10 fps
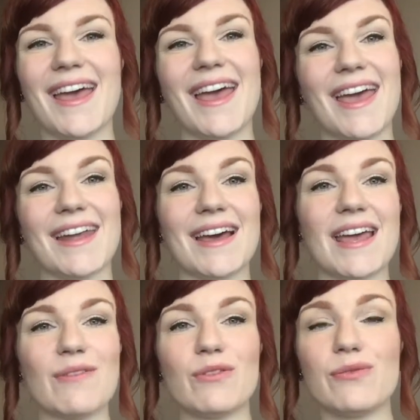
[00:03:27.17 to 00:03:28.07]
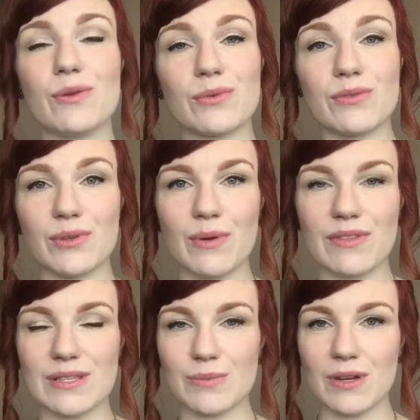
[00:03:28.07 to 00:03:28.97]
and I have a full review of
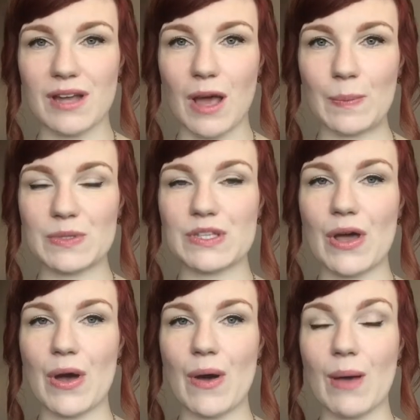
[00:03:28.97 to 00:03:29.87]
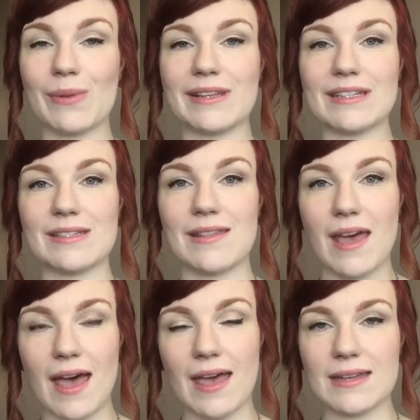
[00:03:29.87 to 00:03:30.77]
this one up, so I will link to
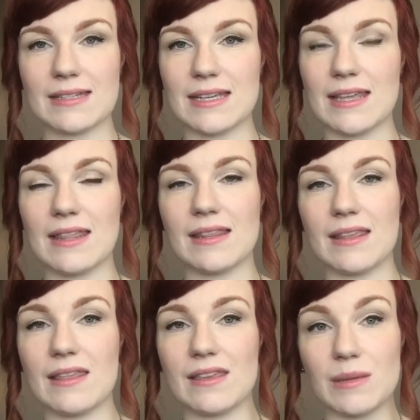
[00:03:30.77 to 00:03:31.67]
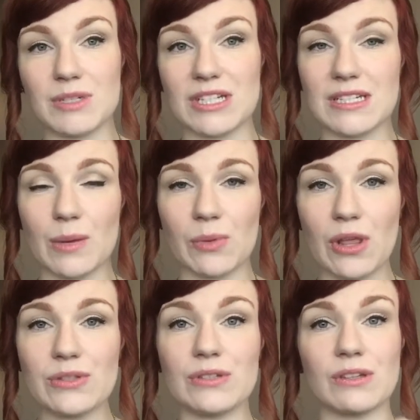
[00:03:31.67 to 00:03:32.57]
that in the thingy-majingy down
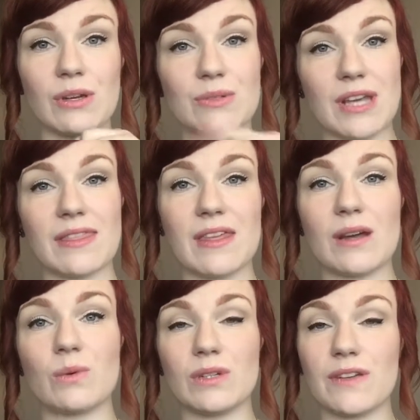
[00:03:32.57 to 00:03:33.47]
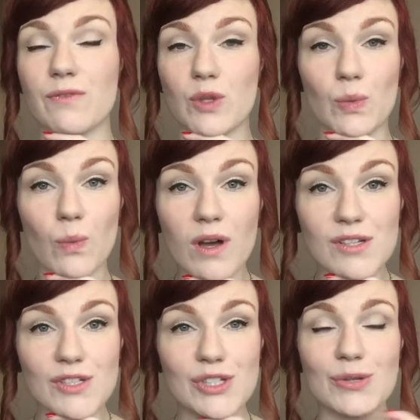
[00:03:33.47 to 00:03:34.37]
below, so you can go check that out if you
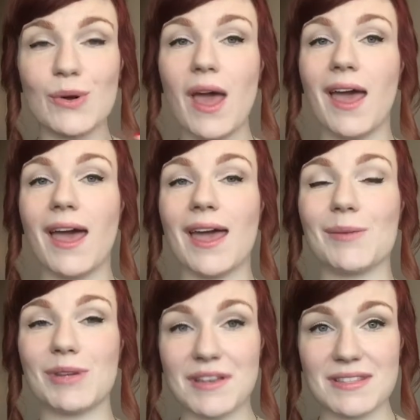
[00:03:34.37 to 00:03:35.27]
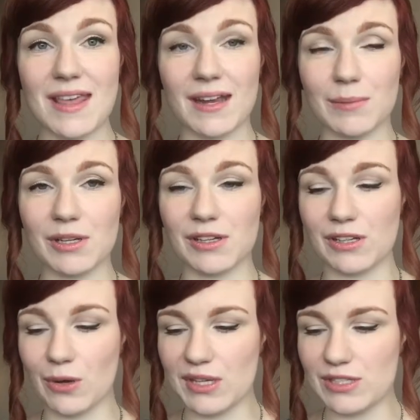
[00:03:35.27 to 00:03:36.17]
want to. And because of that, I'm not going to
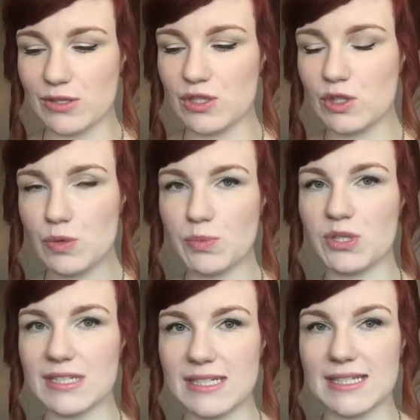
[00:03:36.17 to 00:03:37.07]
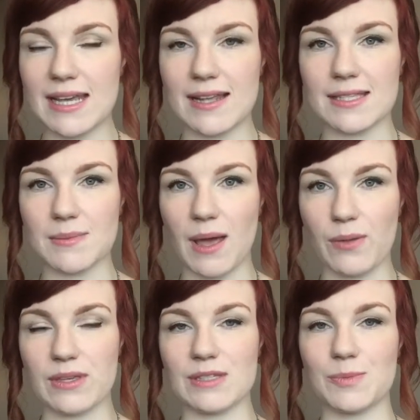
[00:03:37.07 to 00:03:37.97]
go into super details
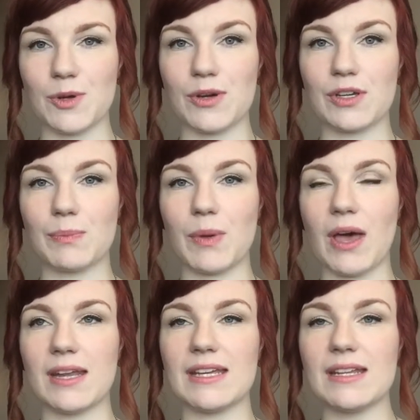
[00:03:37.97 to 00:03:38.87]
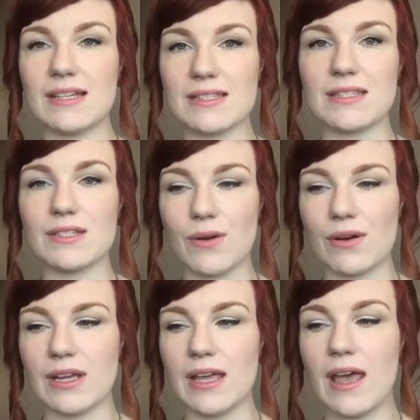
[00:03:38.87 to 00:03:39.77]
about this book, but it is the
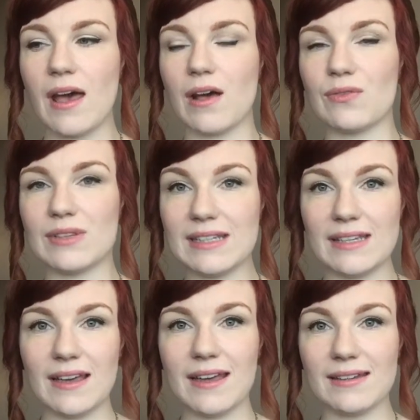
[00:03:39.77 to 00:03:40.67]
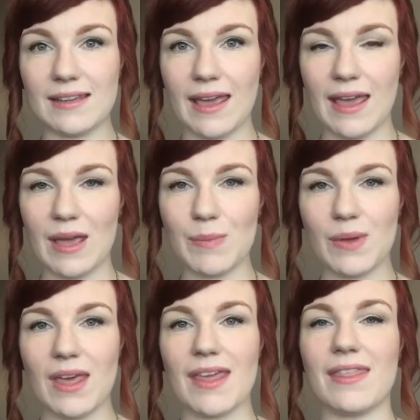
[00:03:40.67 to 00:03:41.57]
story of Leah and Gabe.
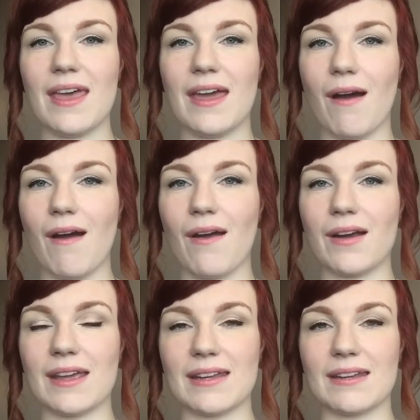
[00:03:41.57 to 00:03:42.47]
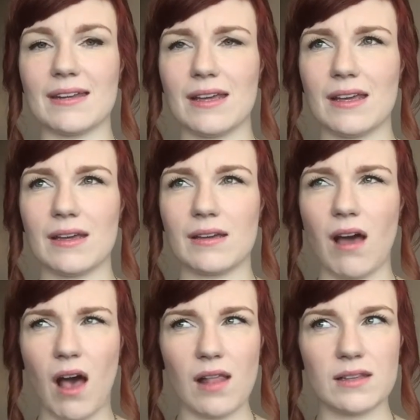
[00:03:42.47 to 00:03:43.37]
They are in
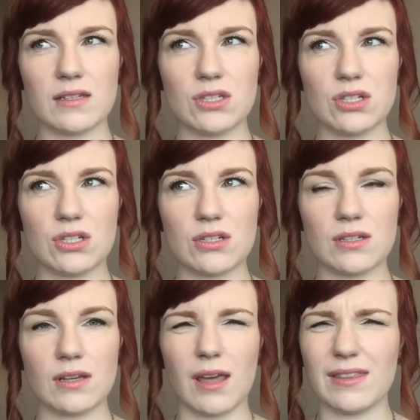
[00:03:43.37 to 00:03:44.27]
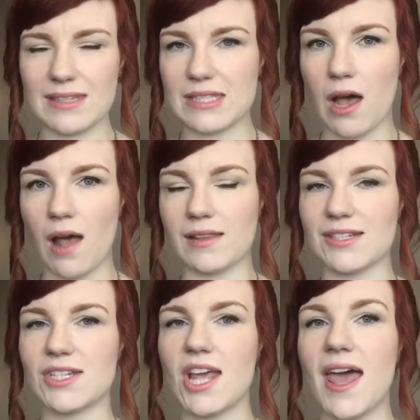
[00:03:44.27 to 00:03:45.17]
college. I think it's
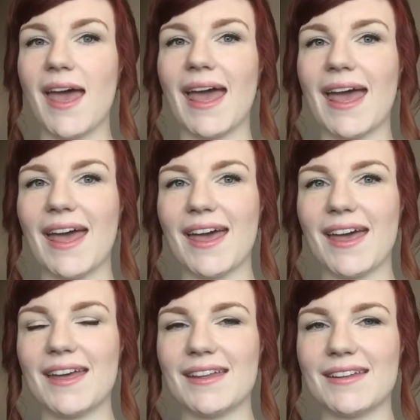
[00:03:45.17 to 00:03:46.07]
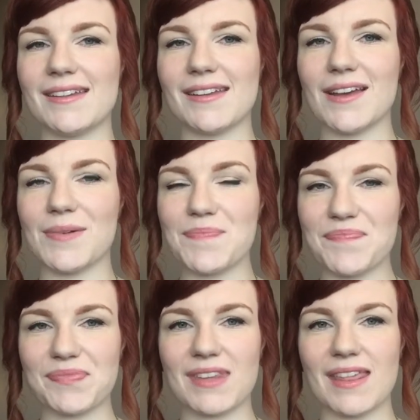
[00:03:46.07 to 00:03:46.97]
college, and
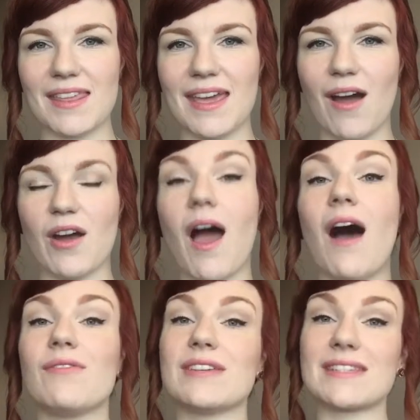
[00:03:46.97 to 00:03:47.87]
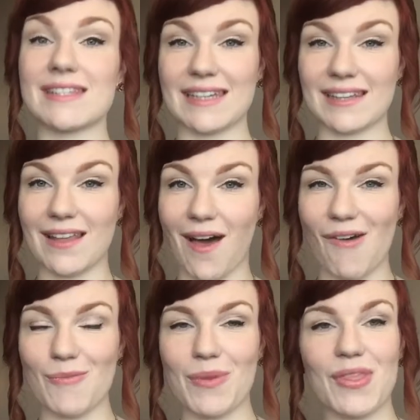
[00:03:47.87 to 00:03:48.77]
they are obviously in
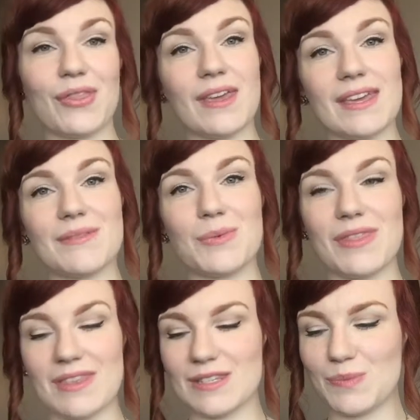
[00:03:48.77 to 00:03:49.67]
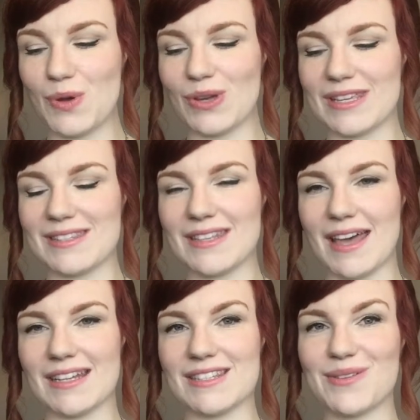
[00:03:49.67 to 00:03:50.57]
love, but the thing with this book is
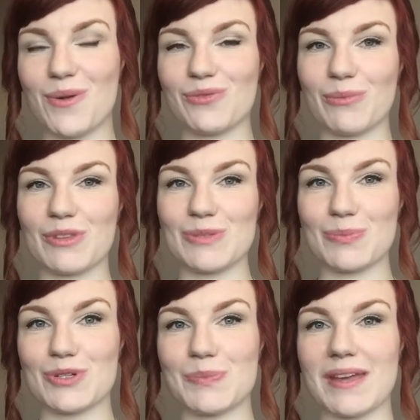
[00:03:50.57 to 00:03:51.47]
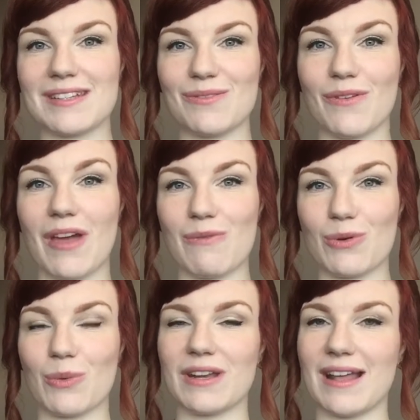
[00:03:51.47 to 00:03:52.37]
that it's told from the perspective of
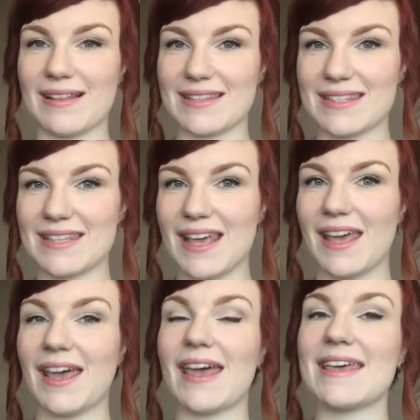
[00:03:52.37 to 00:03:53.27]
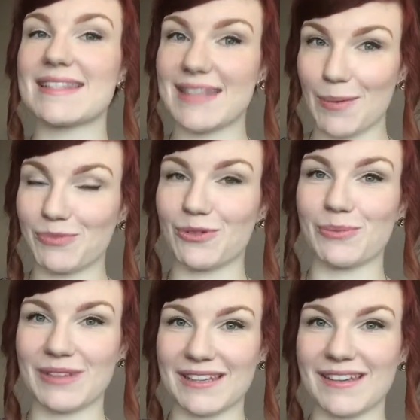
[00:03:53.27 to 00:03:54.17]
everyone else except
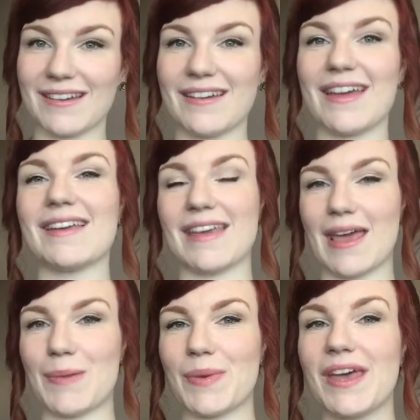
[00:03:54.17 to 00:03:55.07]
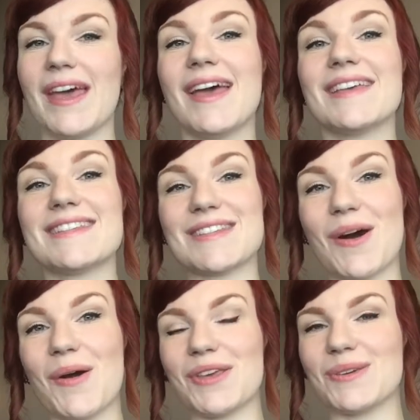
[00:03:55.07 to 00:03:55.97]
from Leah and Gabe.
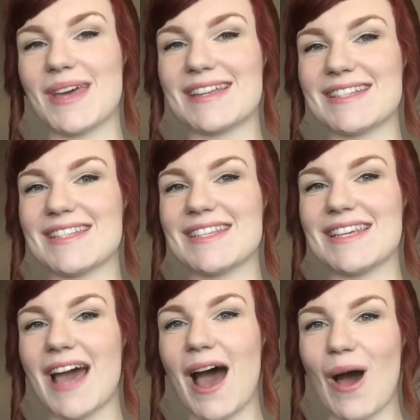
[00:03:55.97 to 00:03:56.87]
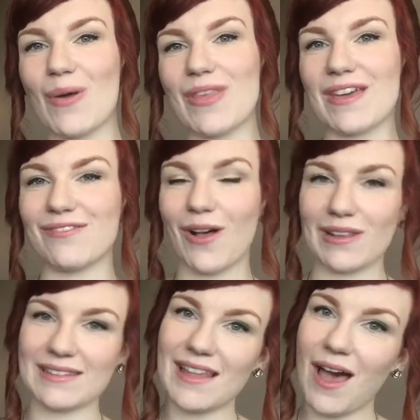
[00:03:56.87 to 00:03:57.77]
So you get to see how they fall
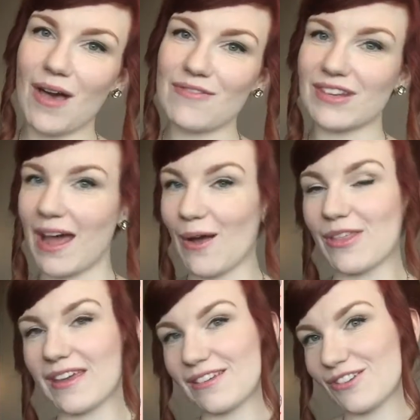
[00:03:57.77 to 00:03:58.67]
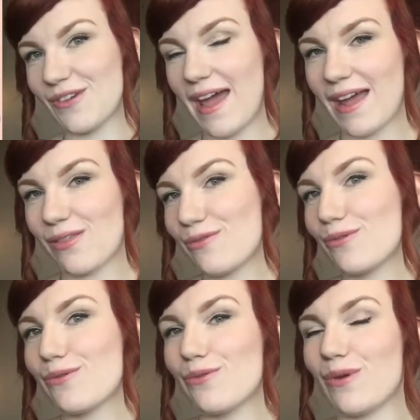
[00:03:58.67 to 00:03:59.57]
in love and how they interact
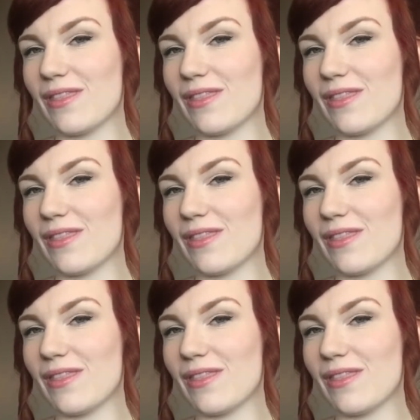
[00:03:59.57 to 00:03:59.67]
through